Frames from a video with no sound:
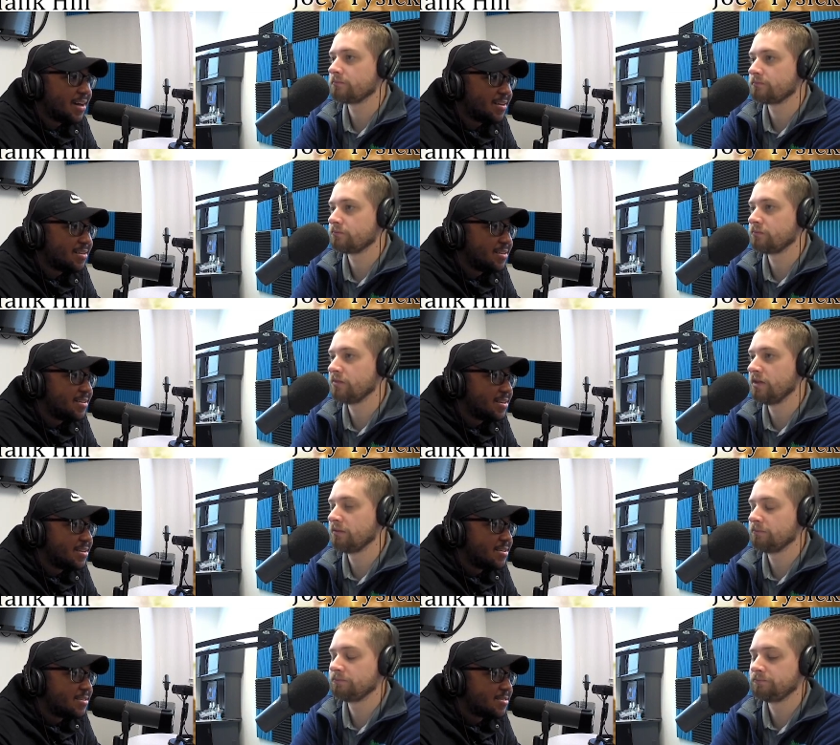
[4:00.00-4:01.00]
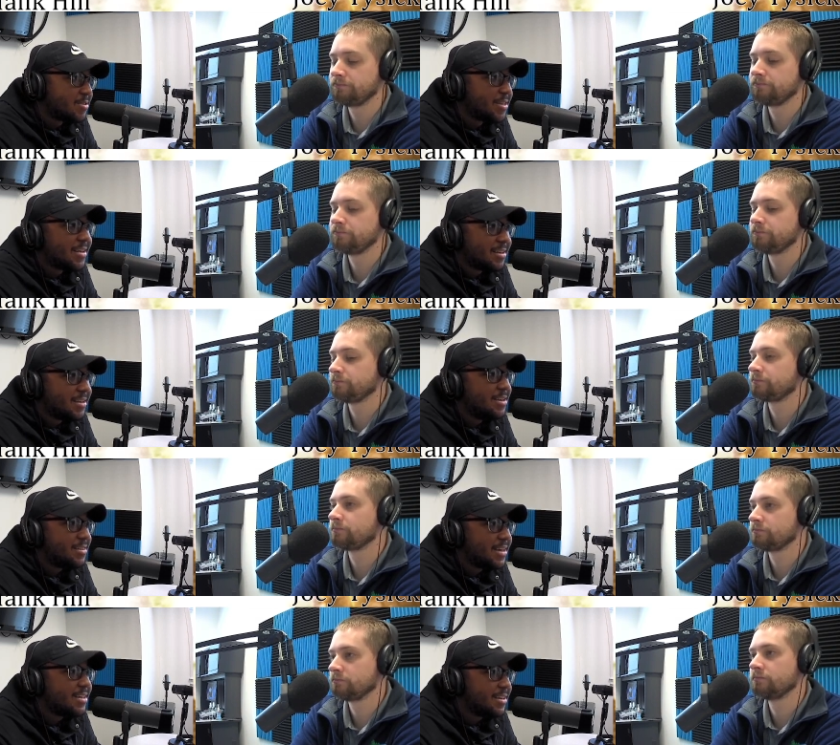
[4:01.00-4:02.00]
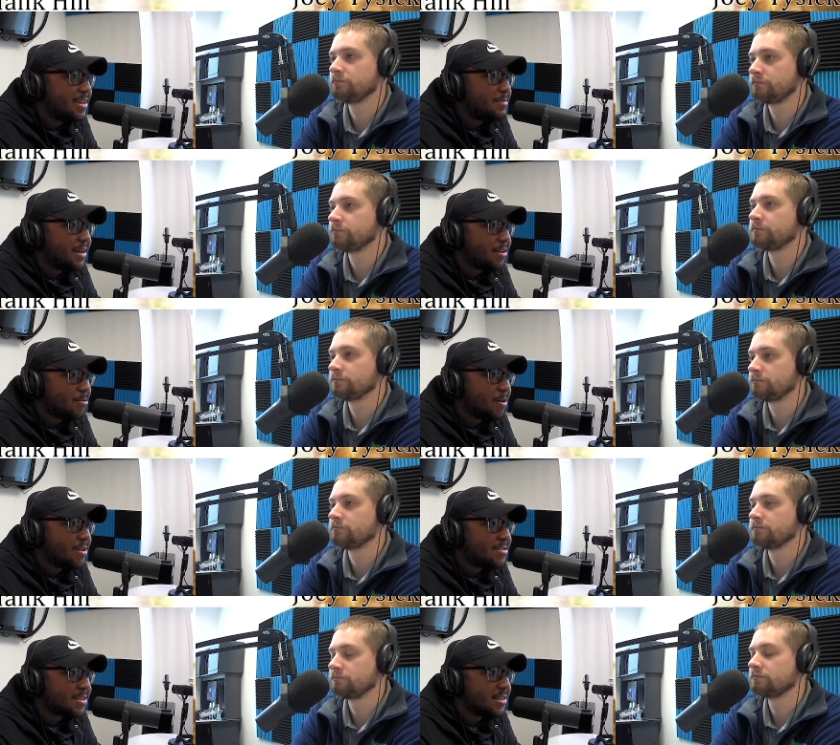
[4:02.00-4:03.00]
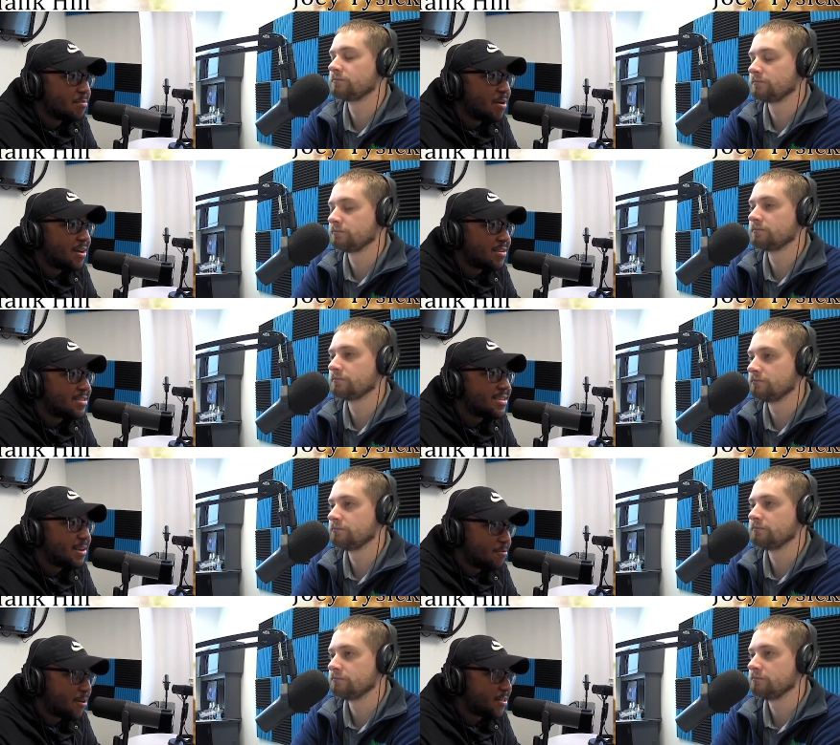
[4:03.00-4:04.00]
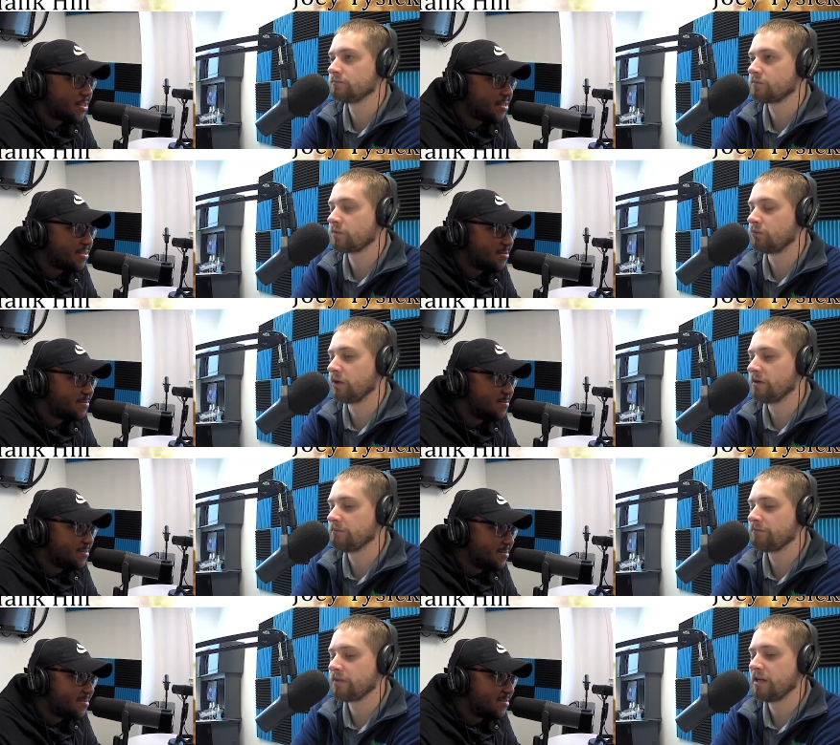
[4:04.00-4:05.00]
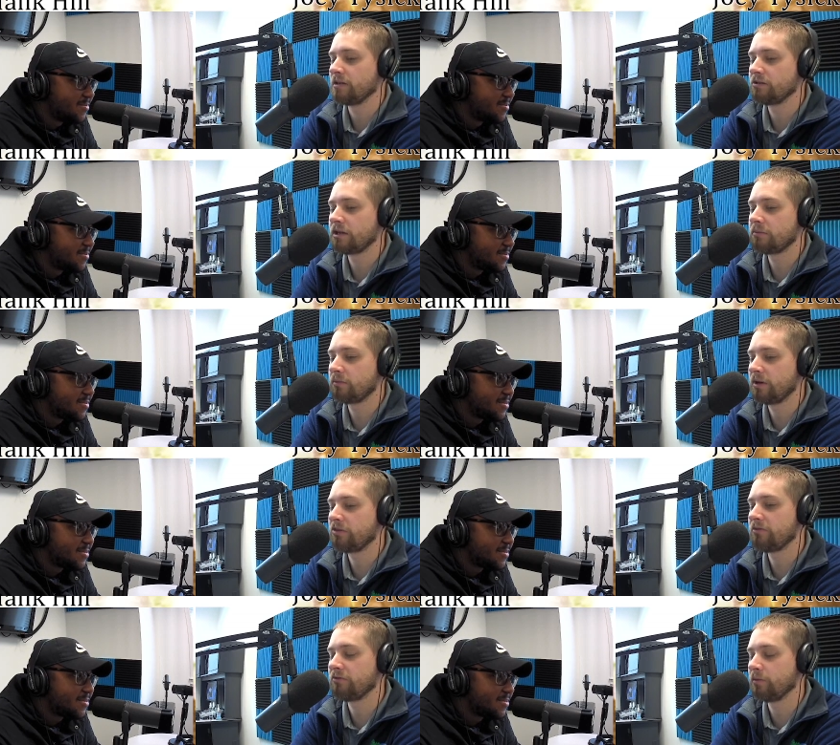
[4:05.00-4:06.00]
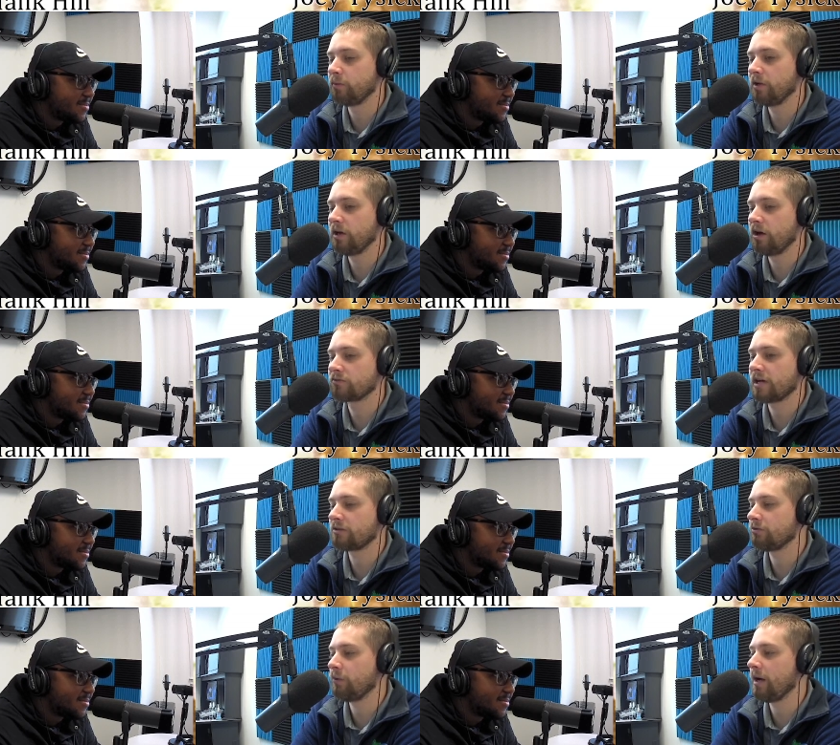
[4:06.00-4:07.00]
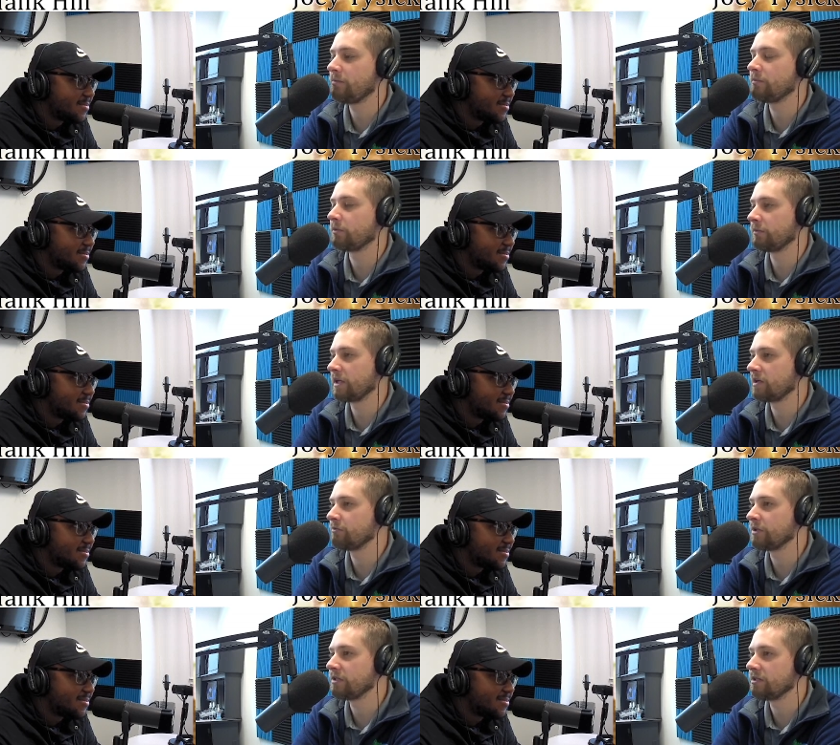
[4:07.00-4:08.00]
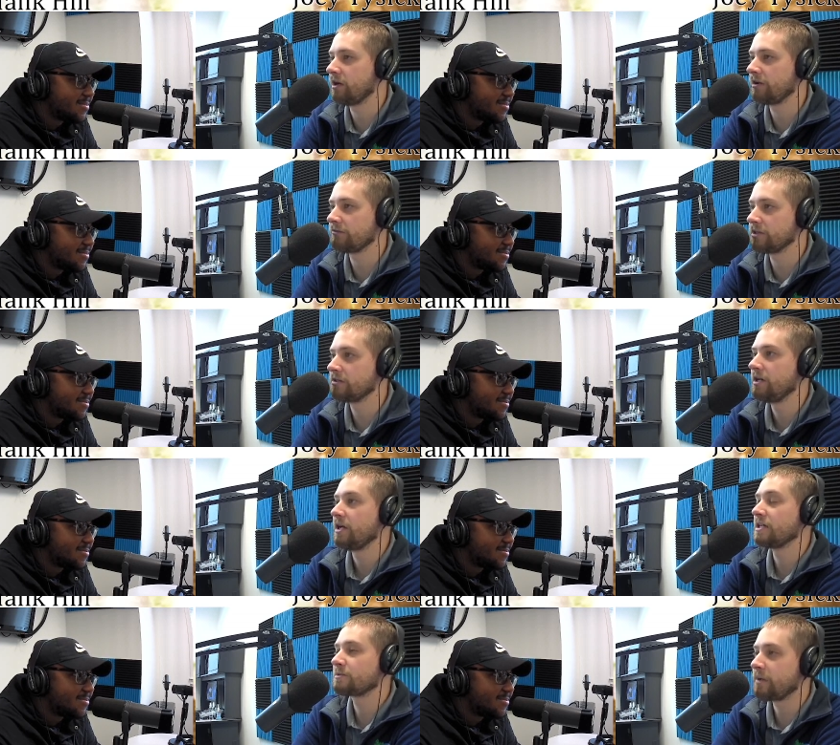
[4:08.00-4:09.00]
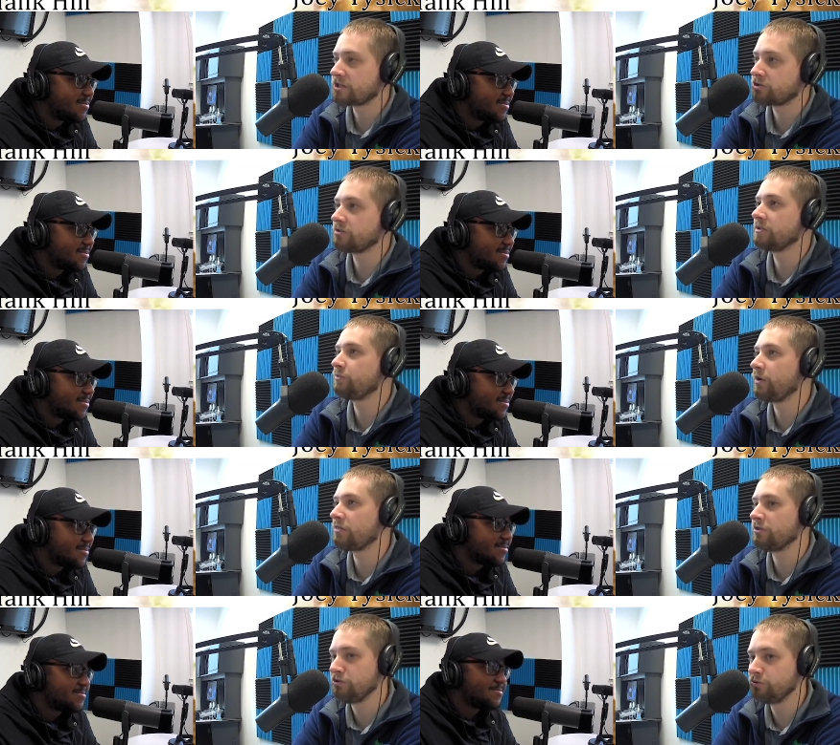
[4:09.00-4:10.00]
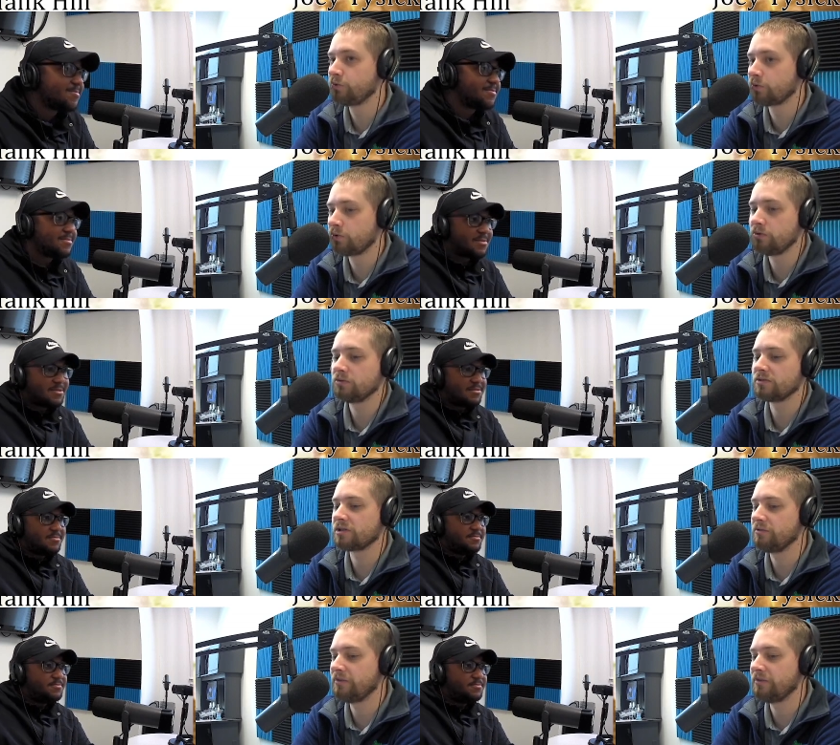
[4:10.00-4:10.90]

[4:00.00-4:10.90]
Speaker 1: guy. Yeah, so they can keep they can keep making runs and LeBron can stay fresh. Right.
Speaker 2: Yeah, you keep them healthy for the playoffs. I don't know why people are making a big deal out of it, especially with the new rules